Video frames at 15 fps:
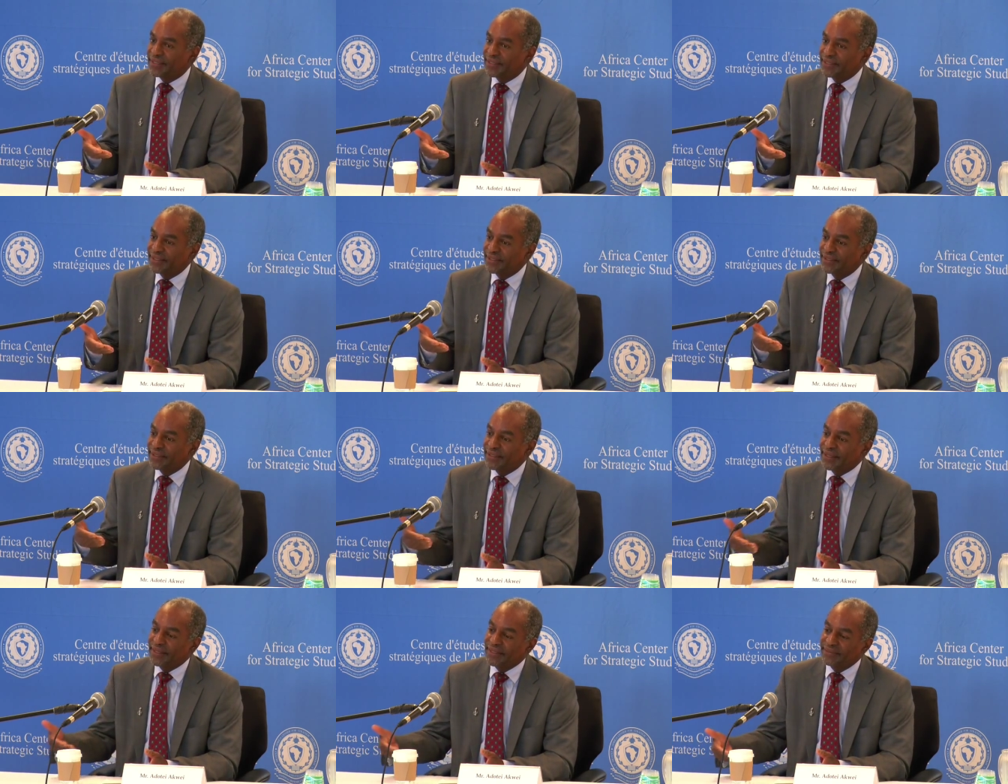the
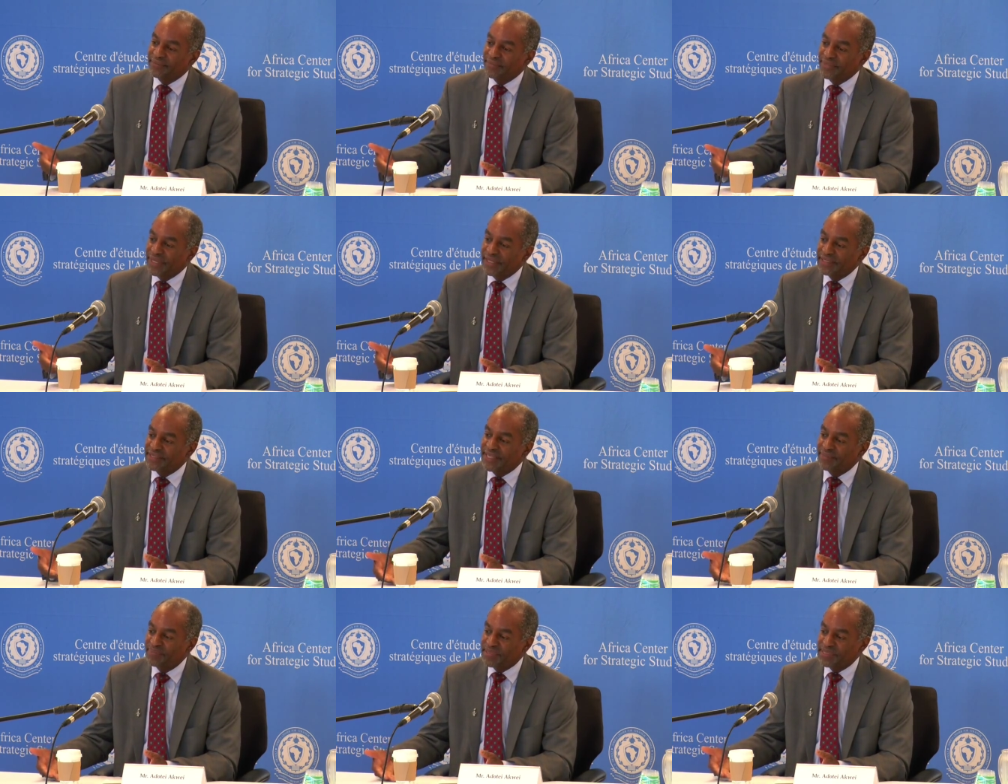um,
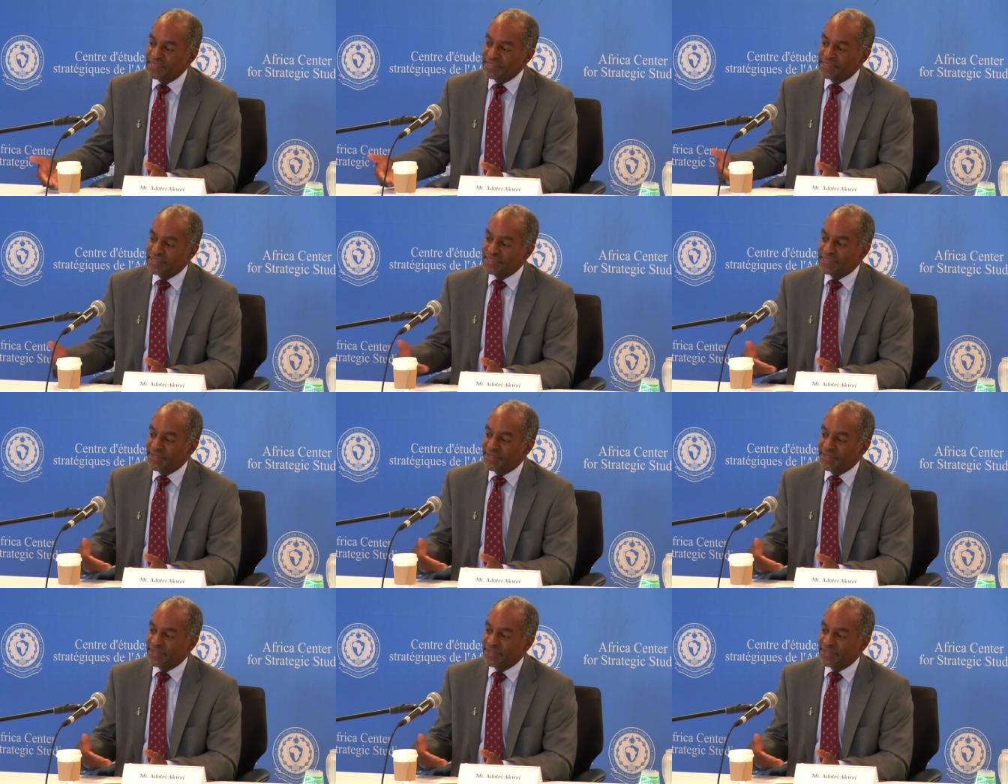acceptance,